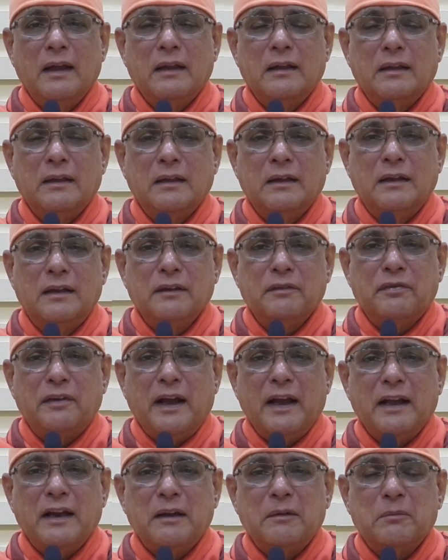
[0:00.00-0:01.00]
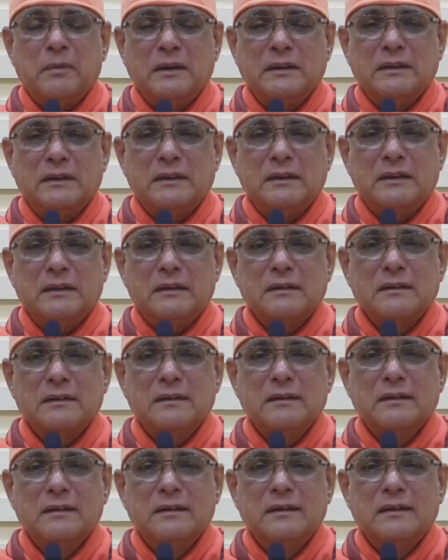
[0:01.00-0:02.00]
The Divine Mother,
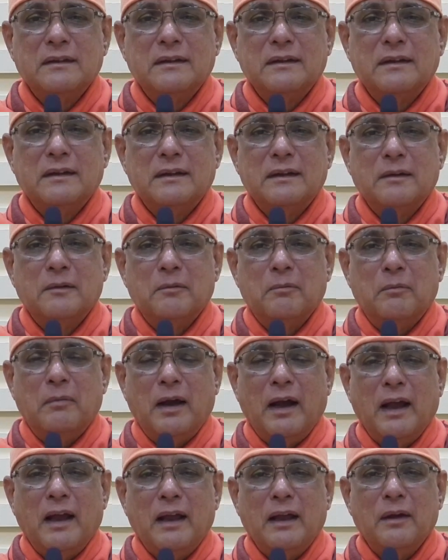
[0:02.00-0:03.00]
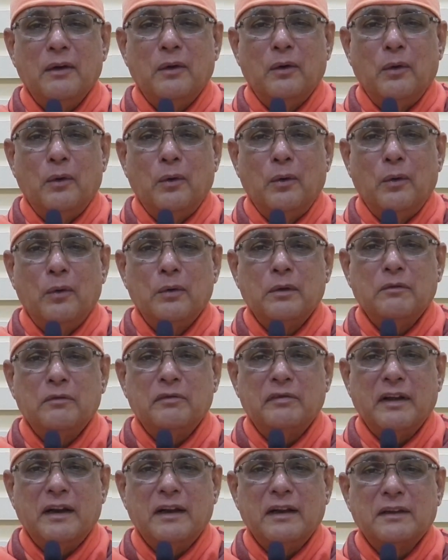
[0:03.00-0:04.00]
my own
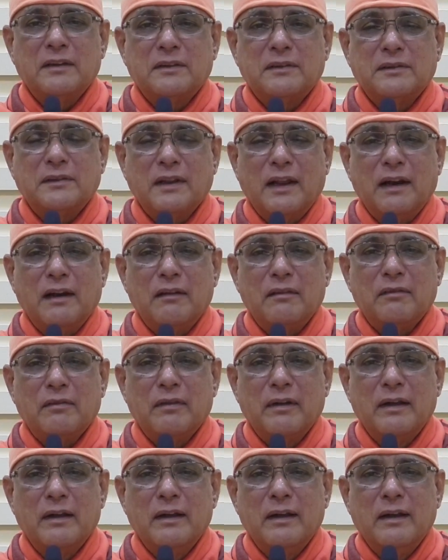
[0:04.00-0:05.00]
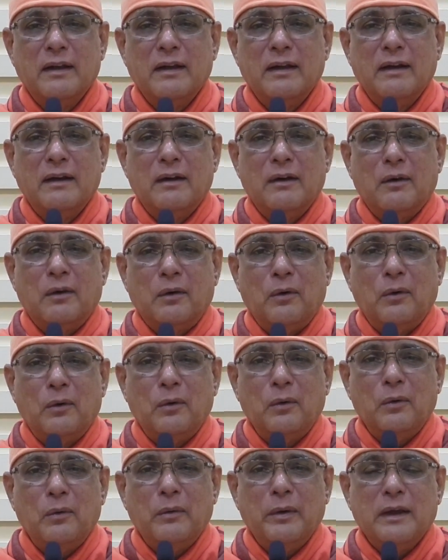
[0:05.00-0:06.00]
very self,
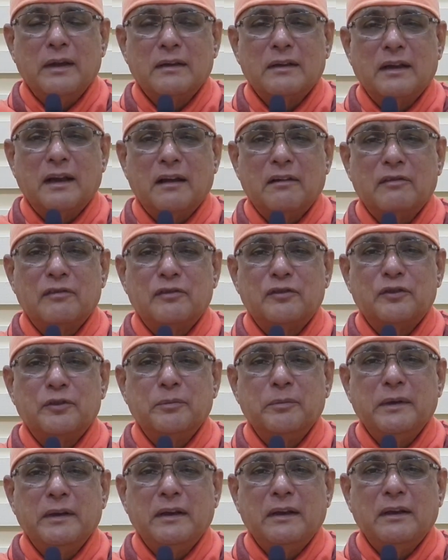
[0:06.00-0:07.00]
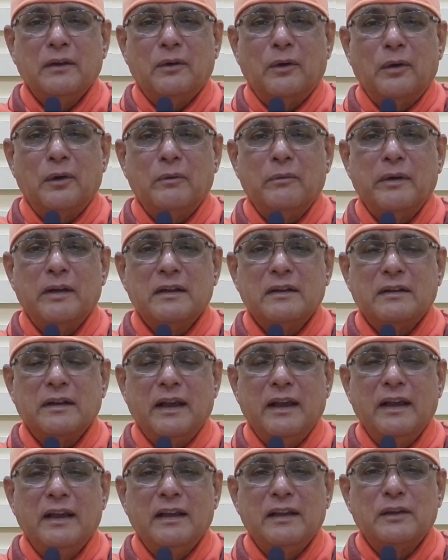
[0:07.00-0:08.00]
always loves me, always
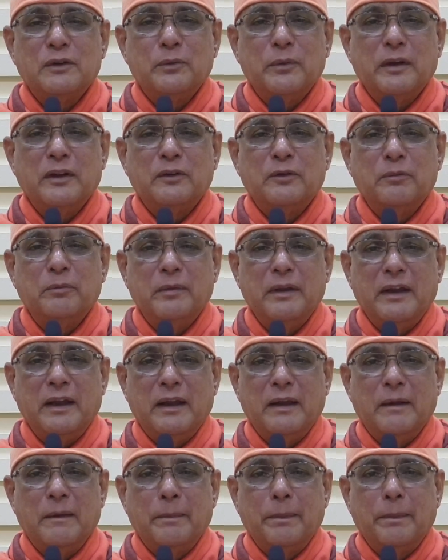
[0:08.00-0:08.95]
is with me.